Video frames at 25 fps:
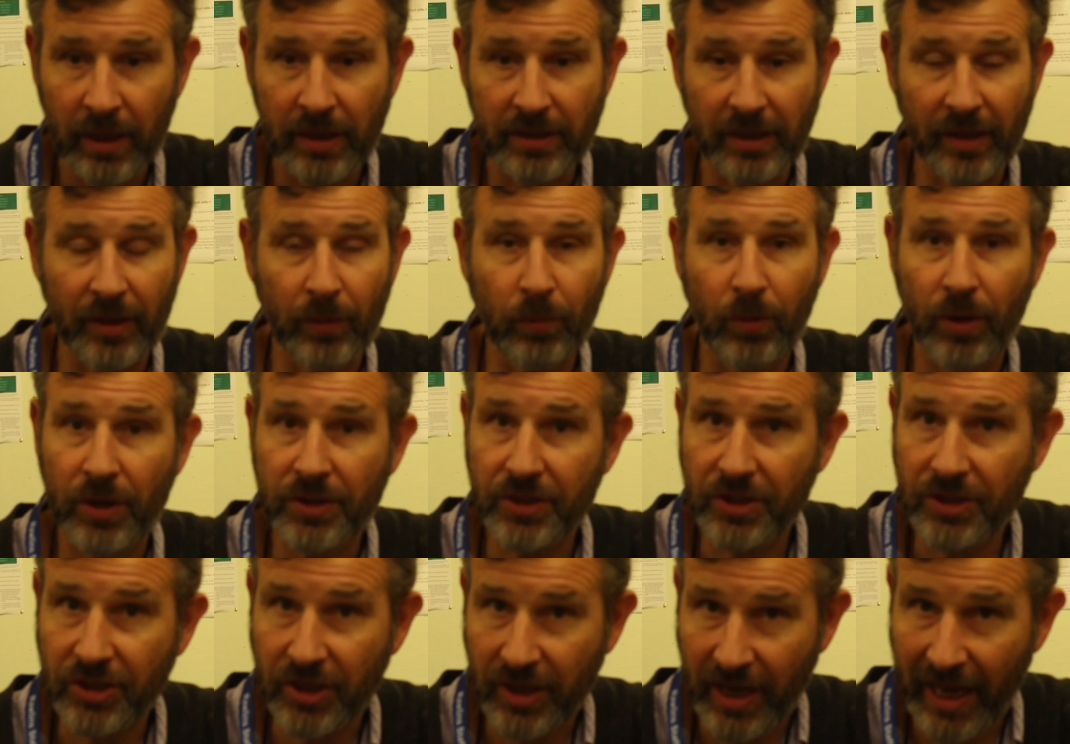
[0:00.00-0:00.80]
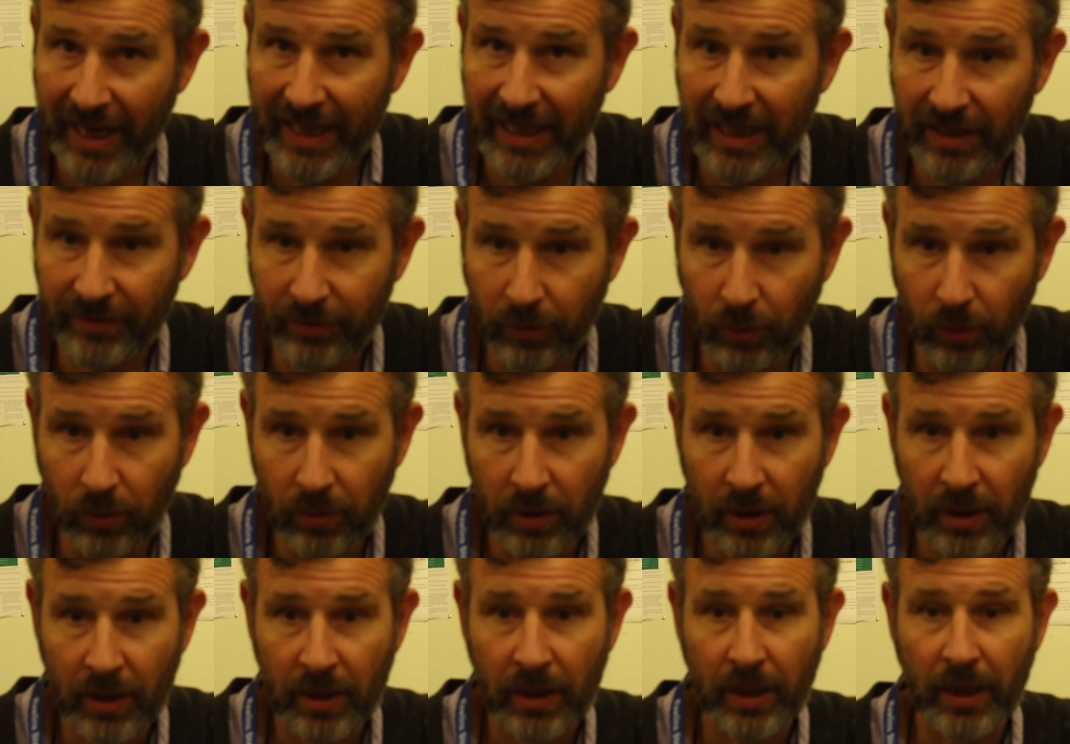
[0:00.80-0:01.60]
In other words, it's an
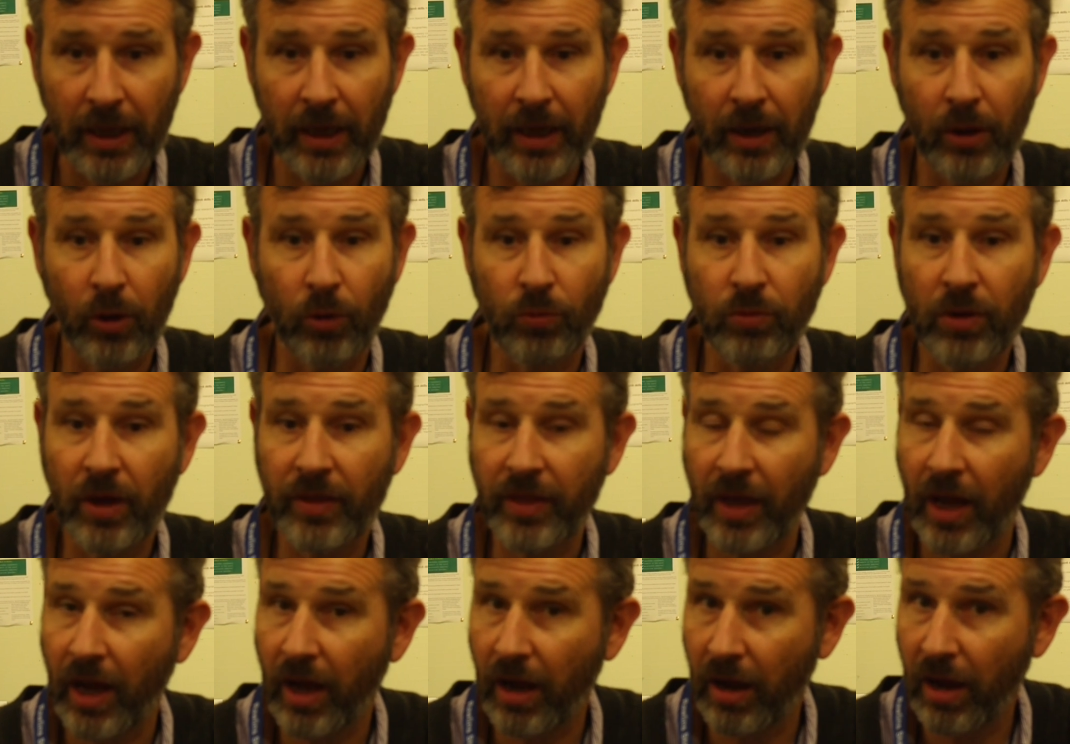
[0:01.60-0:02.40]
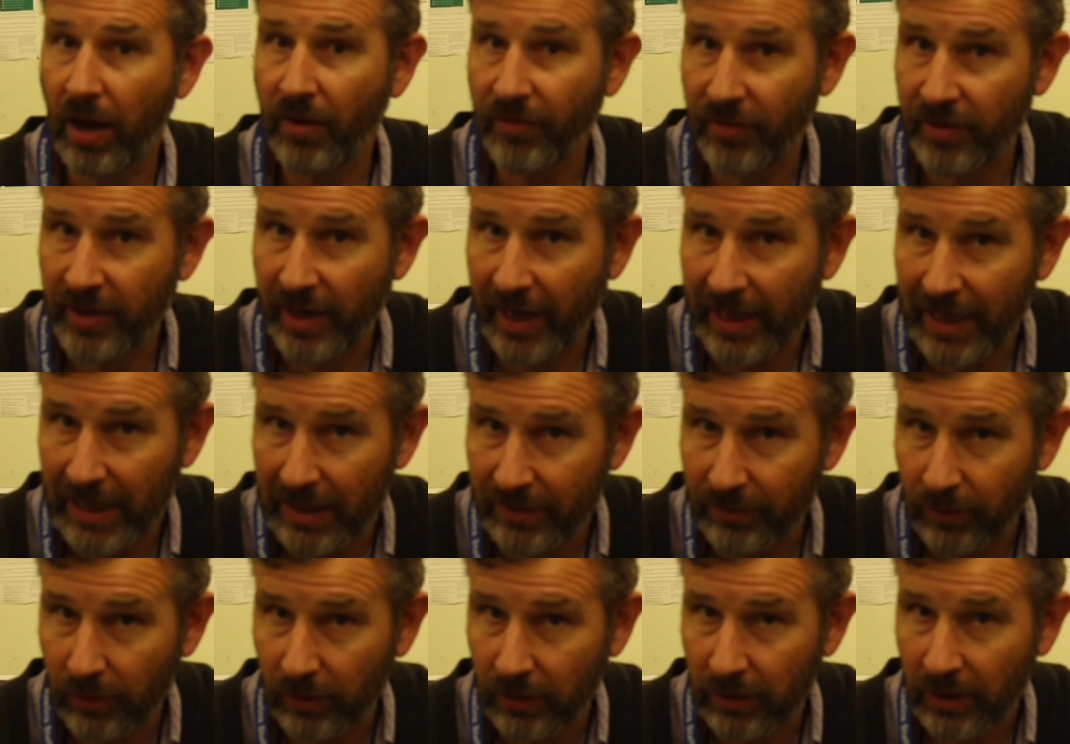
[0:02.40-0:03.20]
A-level, or rather half an
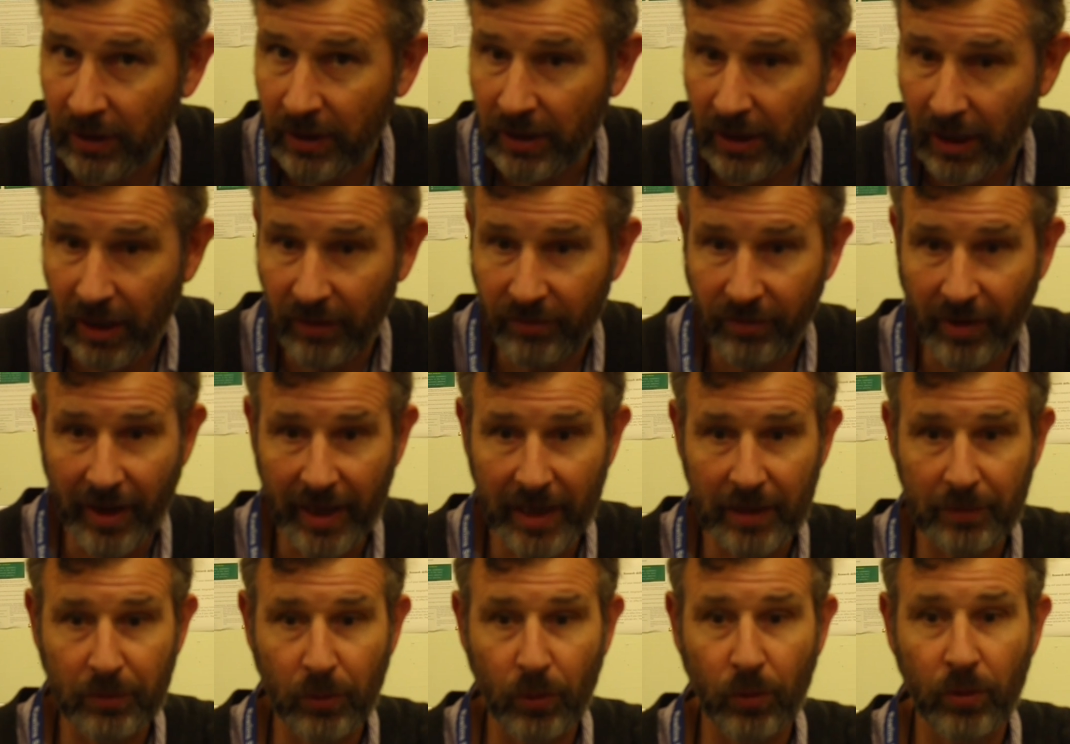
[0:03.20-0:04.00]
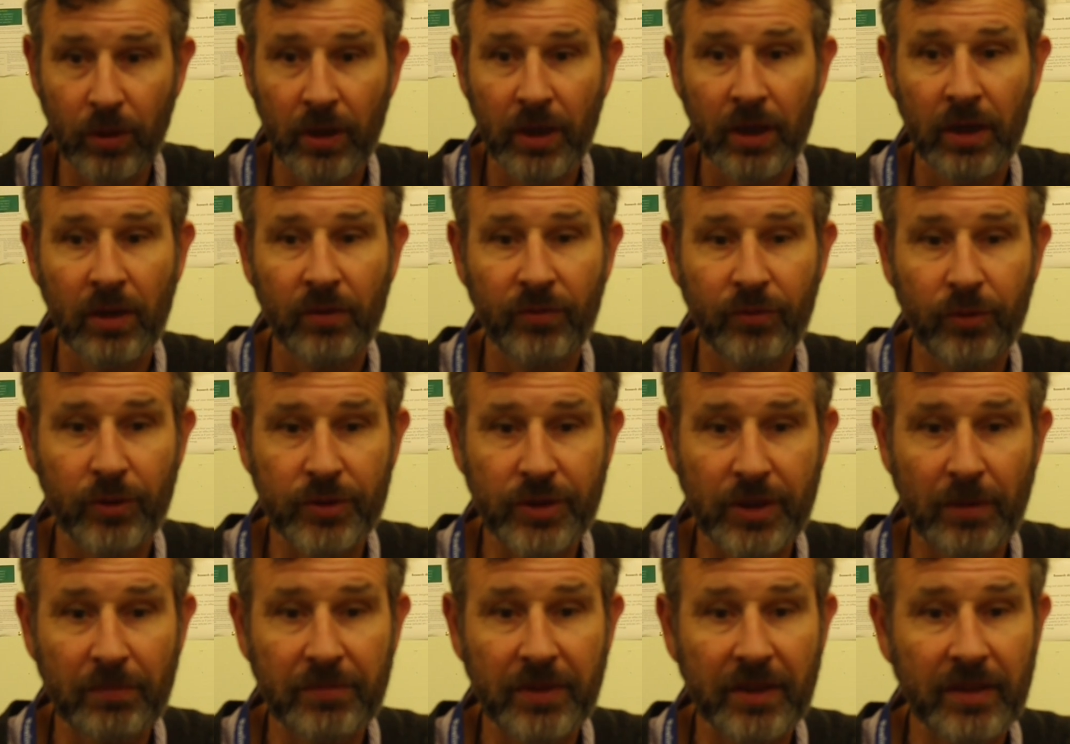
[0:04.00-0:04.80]
A-level, available for
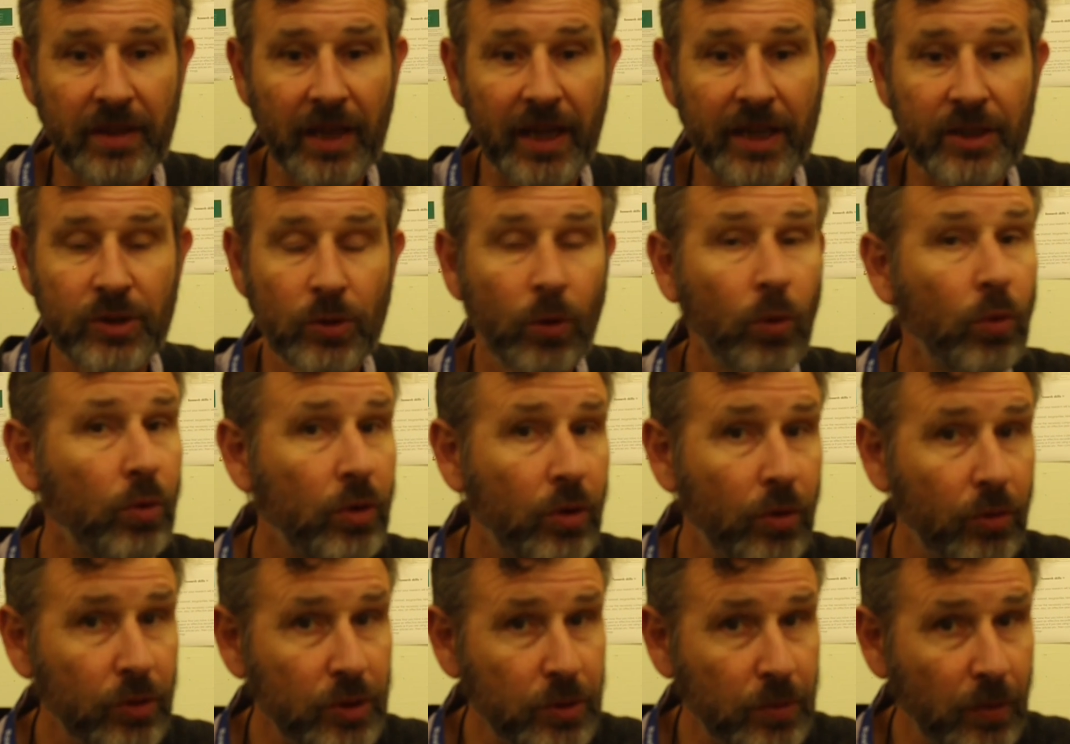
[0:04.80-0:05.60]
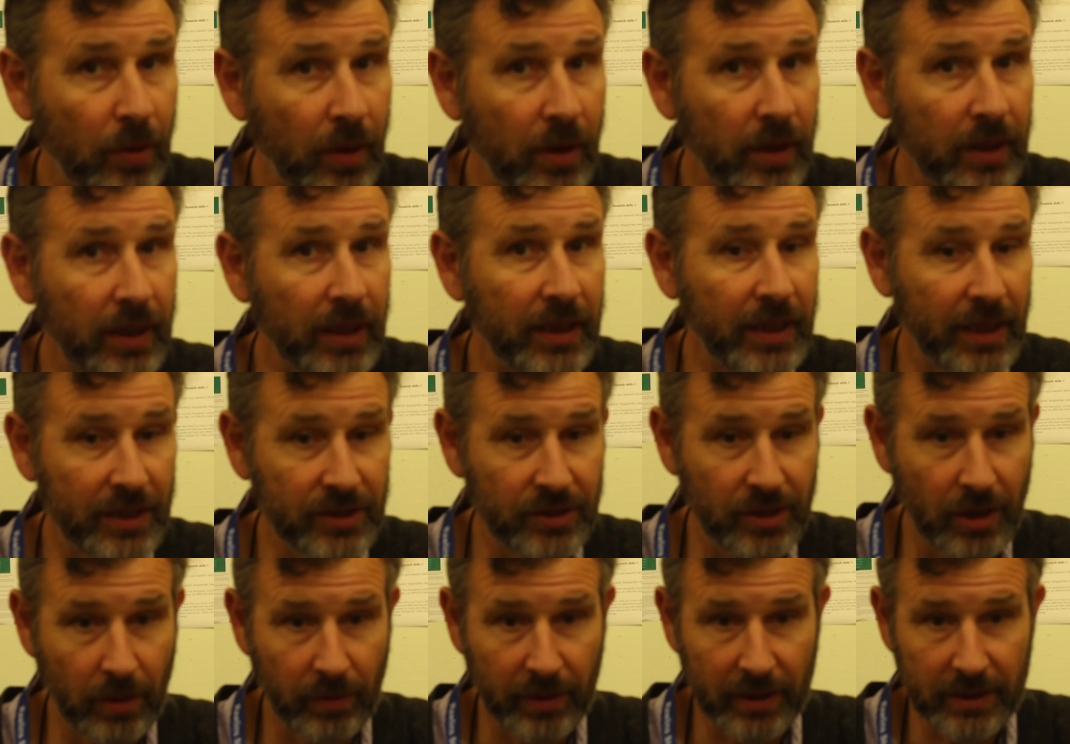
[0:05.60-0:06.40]
something that is all coursework and
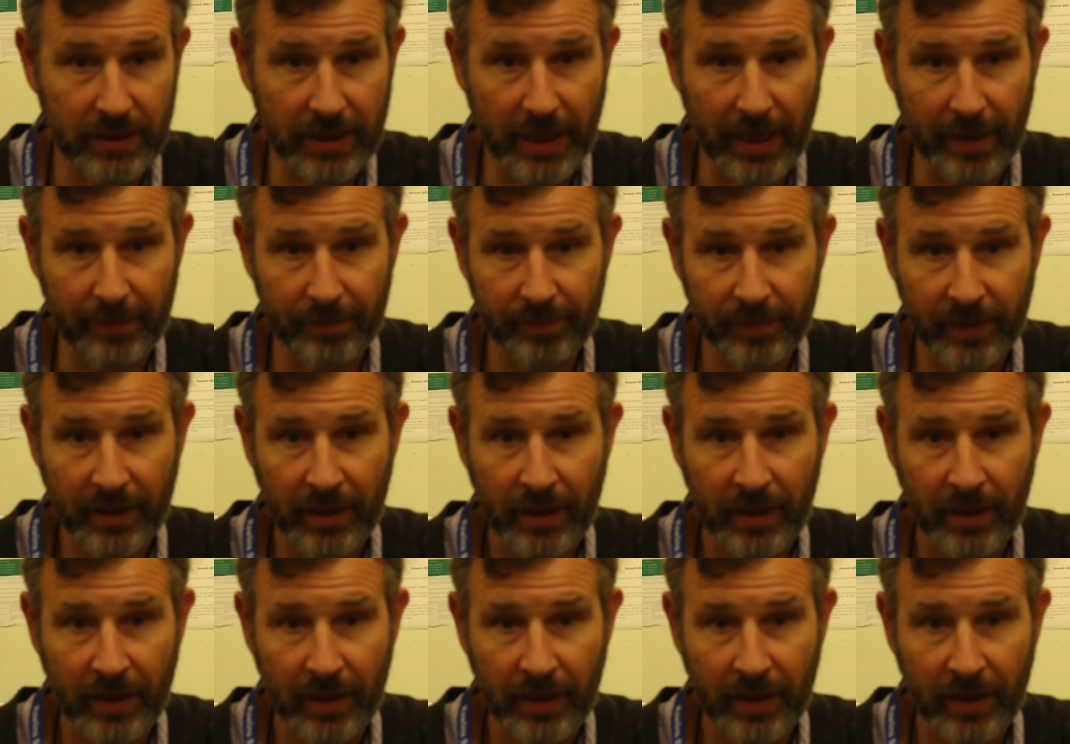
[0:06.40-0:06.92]
has no exam.